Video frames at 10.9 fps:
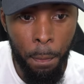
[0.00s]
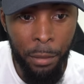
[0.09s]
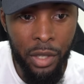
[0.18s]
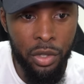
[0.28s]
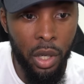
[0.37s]

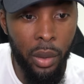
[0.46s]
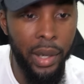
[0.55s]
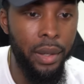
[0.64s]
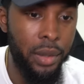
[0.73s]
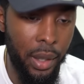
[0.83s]
so
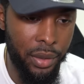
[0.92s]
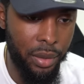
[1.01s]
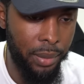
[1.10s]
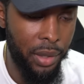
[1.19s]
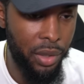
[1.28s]
here's
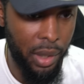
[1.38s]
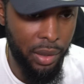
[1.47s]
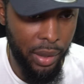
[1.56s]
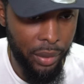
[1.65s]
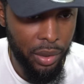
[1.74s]
here's here's the
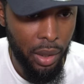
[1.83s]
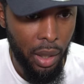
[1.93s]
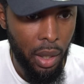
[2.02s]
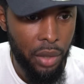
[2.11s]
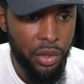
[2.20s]
details.
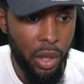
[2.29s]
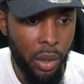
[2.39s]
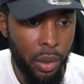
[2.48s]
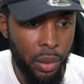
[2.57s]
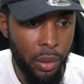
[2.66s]

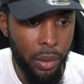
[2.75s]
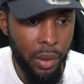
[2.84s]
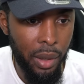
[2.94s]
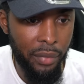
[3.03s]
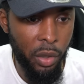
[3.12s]
So
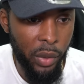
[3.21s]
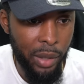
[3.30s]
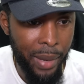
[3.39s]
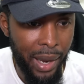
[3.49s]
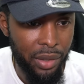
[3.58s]
of the
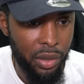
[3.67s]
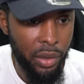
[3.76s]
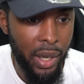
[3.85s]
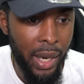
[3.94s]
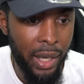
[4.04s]
remaster,
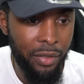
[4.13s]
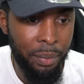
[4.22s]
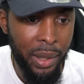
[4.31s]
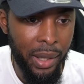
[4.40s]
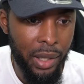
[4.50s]

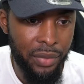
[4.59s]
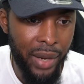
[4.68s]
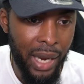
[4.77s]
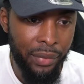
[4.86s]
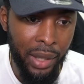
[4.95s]
native
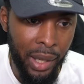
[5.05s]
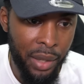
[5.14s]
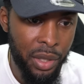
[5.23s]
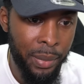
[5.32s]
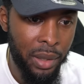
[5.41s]
PS5
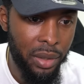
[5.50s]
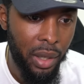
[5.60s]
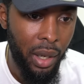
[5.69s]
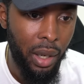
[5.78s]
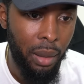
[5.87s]
enhancements
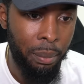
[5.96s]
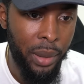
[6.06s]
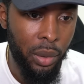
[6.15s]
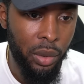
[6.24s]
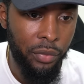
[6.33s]

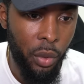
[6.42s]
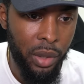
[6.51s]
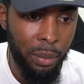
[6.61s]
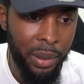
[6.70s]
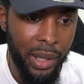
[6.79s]
built for
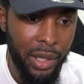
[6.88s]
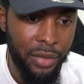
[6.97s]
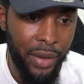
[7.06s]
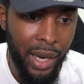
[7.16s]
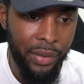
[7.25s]
the
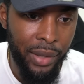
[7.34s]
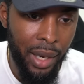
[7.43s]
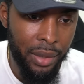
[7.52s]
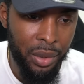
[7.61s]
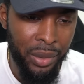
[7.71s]
PS5
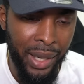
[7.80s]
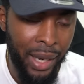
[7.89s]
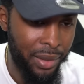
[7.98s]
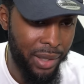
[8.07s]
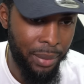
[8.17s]
console. They
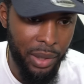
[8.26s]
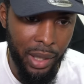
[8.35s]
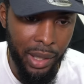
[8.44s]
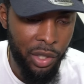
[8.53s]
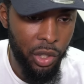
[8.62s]
got to stop
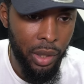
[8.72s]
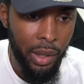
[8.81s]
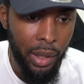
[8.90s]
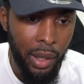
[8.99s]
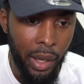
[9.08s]
saying that shit.
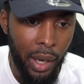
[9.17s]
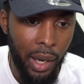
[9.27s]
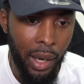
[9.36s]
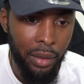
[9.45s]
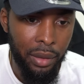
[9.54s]

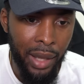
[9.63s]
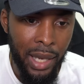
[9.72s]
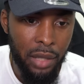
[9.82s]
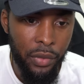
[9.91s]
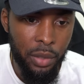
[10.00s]
Uh, the
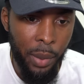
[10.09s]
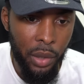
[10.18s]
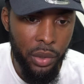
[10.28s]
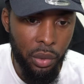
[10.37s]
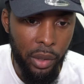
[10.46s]
Last of Us
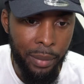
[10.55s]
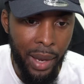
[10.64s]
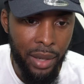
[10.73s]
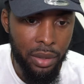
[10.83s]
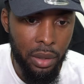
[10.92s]
Part 2
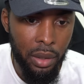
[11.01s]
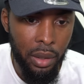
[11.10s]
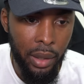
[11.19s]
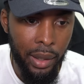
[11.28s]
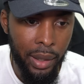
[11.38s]

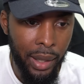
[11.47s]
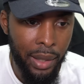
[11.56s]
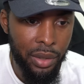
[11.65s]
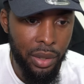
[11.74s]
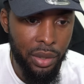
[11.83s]
Remaster
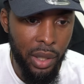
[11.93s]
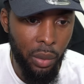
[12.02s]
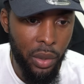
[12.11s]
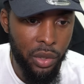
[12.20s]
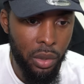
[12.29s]
enhances the
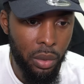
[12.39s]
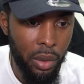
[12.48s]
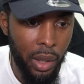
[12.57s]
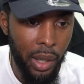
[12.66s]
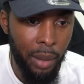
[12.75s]

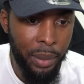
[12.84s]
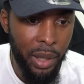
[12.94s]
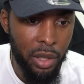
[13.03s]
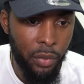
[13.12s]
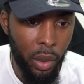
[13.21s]
original uh,
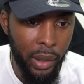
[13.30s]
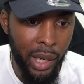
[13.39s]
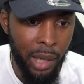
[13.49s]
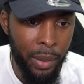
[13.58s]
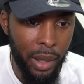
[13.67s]
PS4
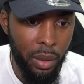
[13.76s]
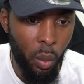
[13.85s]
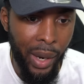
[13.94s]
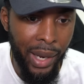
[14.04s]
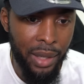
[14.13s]
game in
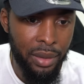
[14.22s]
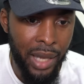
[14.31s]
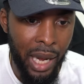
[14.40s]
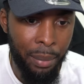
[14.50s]
ways not